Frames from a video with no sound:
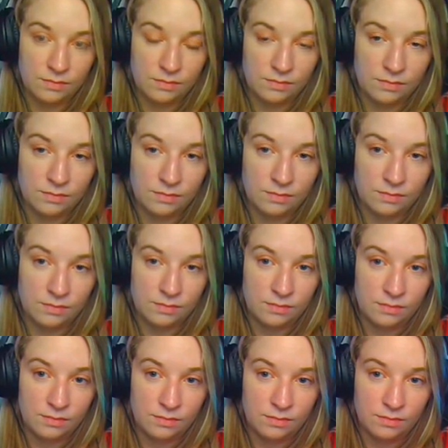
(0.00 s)

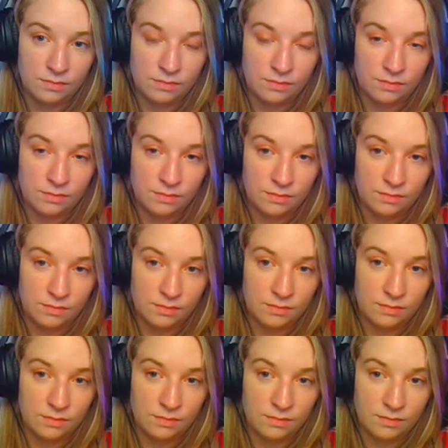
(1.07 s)

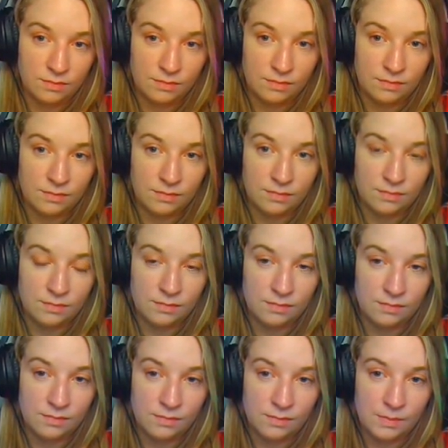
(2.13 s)

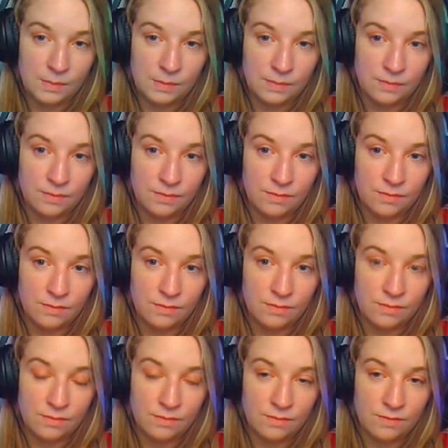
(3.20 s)

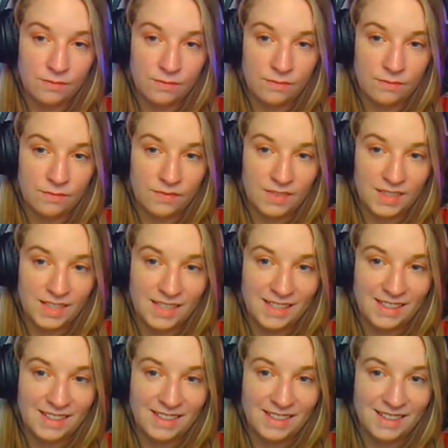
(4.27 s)

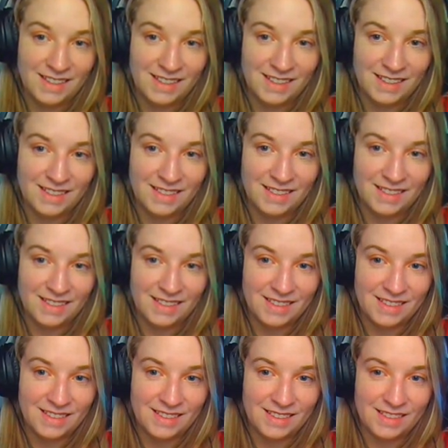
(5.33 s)

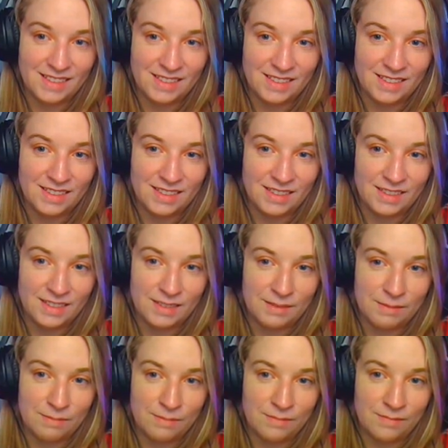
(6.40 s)

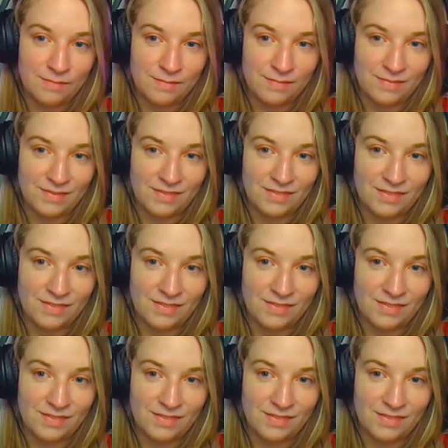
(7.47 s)
(not speaking)